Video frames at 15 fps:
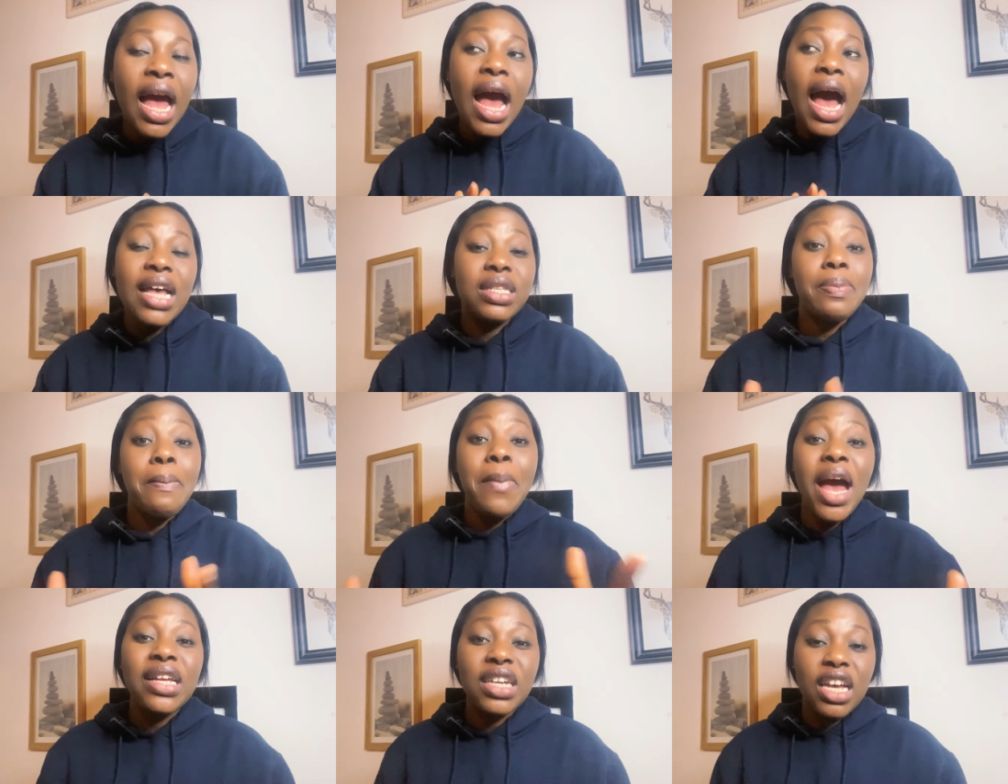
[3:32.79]
as
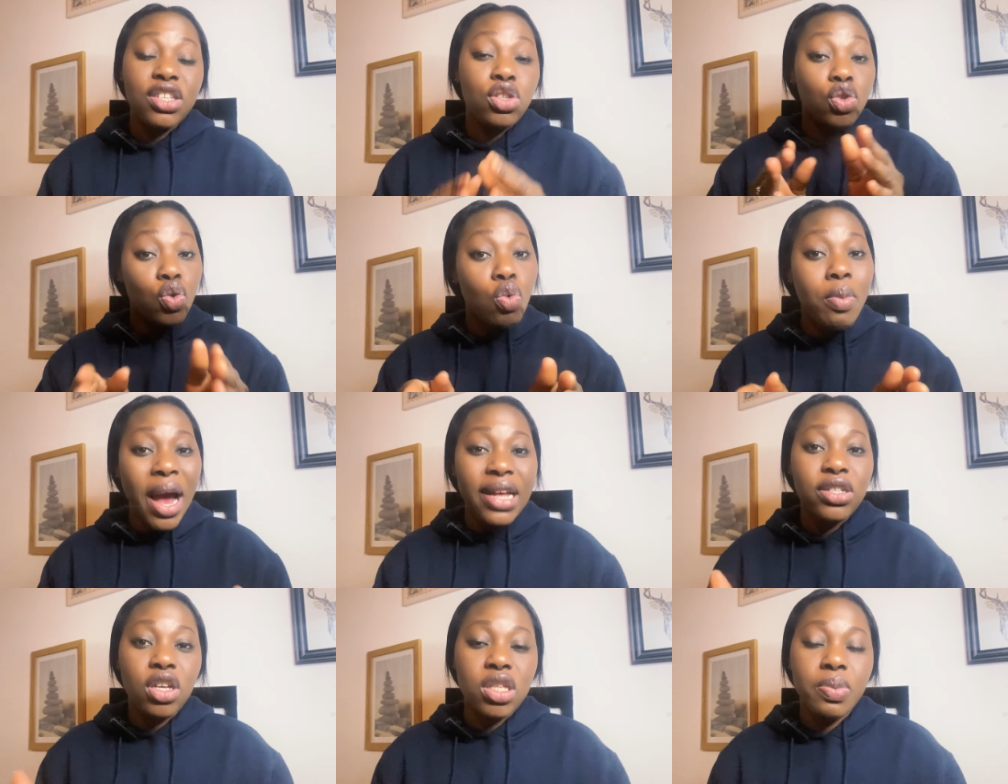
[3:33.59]
much as you
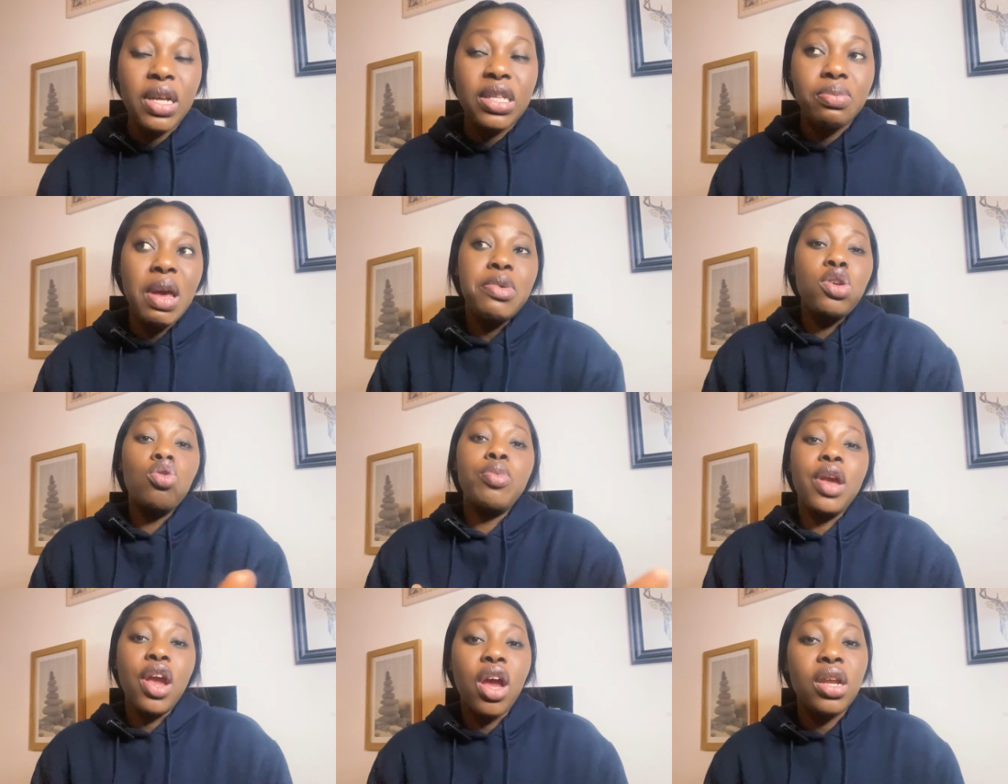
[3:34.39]
might expect maybe you'll
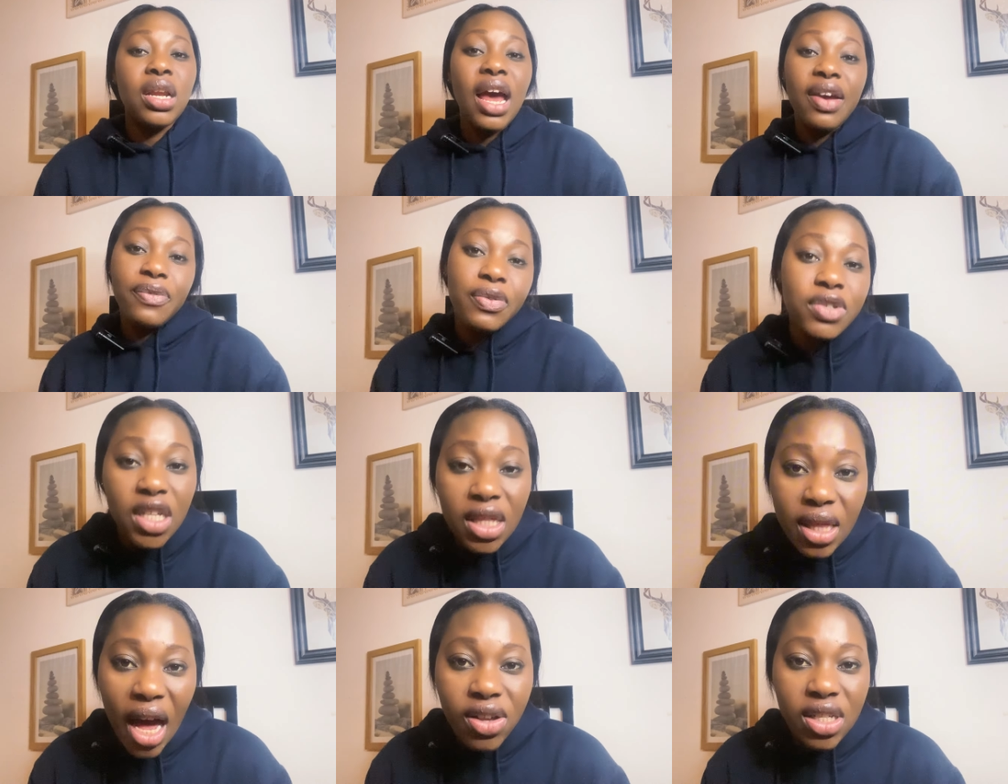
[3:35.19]
be earning like
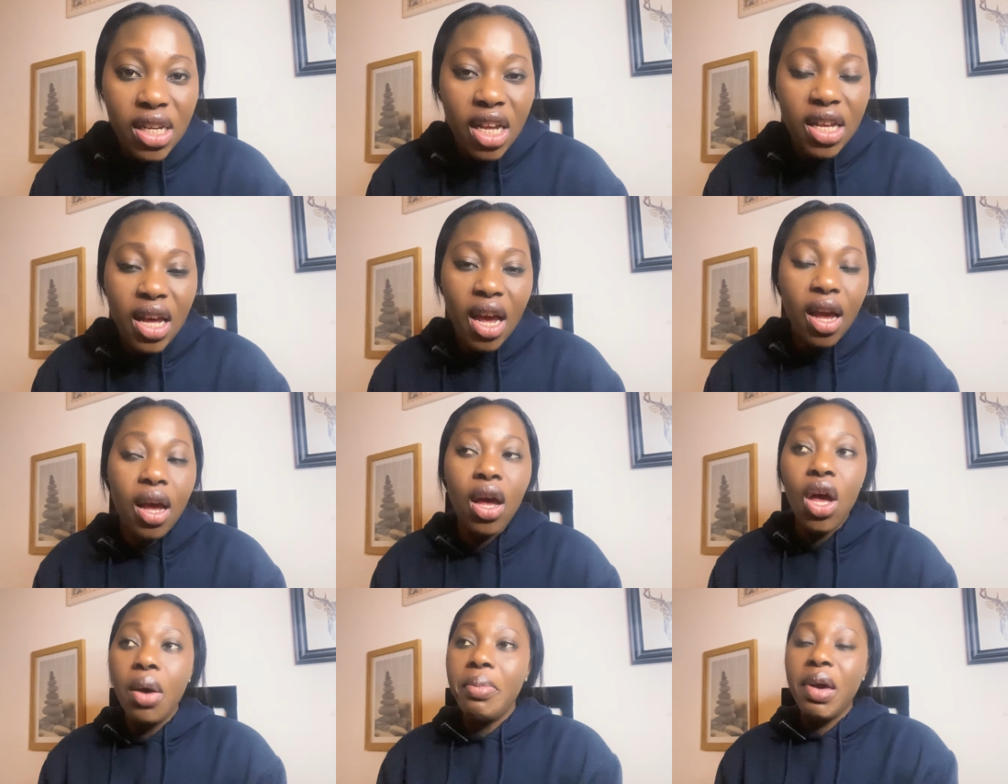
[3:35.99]
15000 a
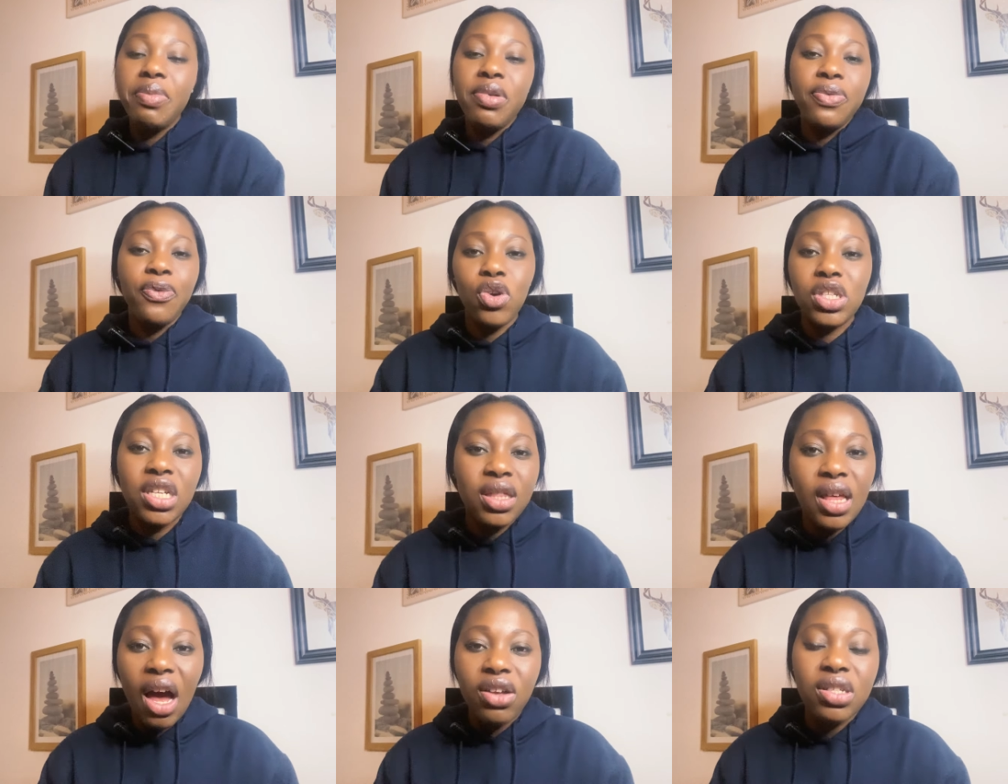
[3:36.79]
year maybe
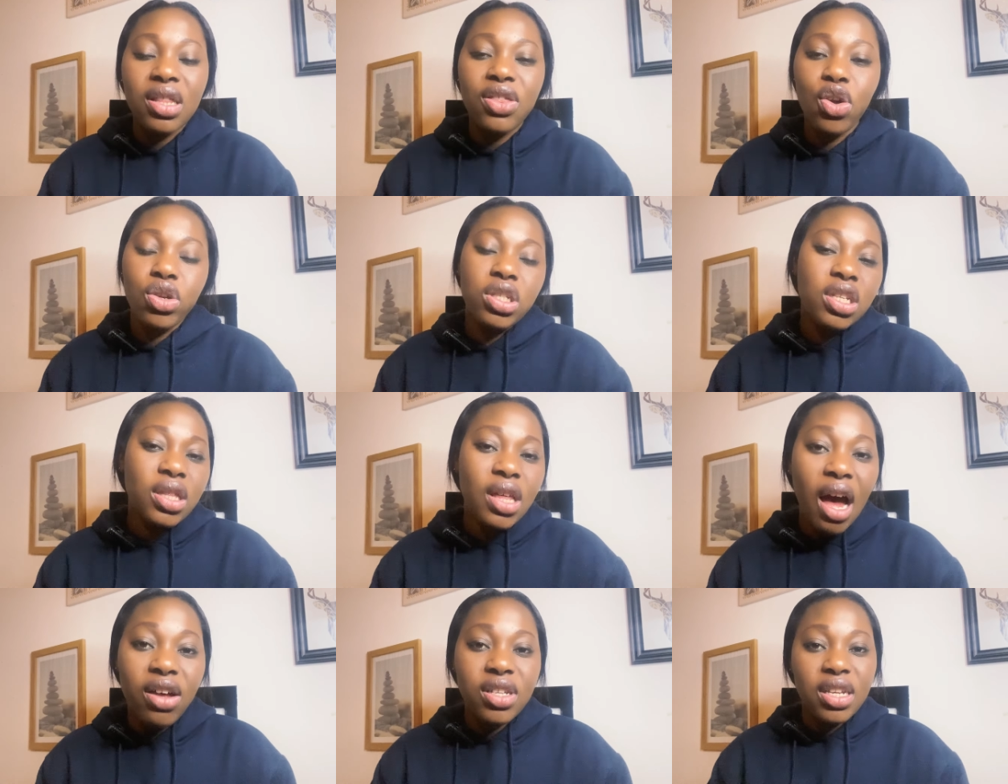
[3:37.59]
14000
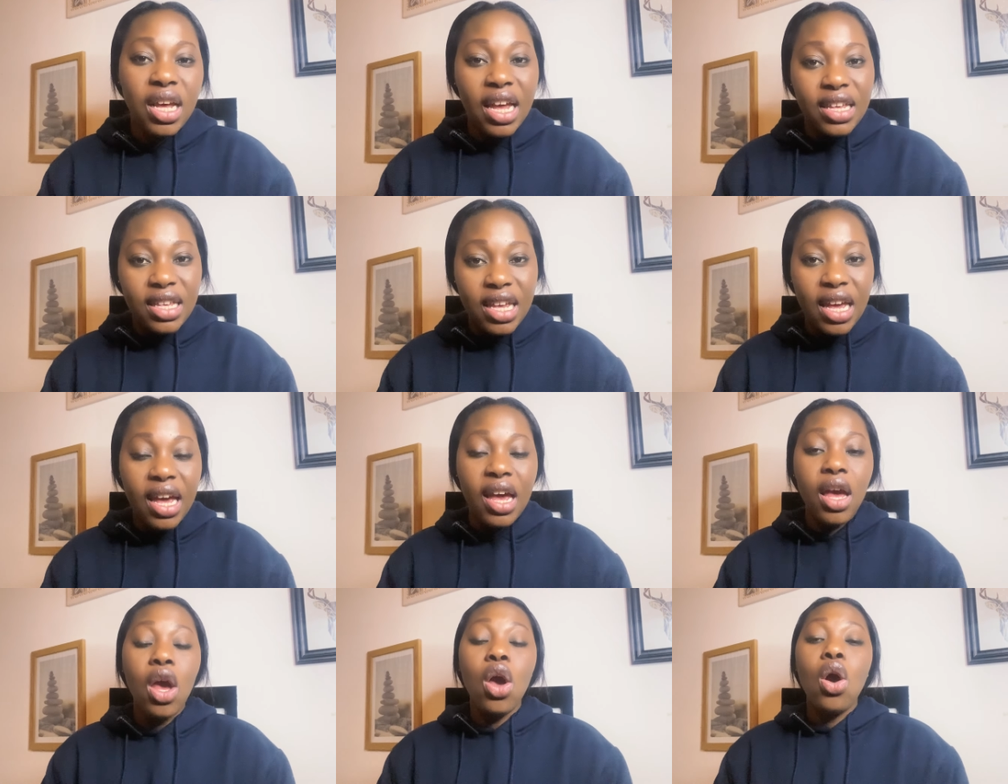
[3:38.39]
13000 a year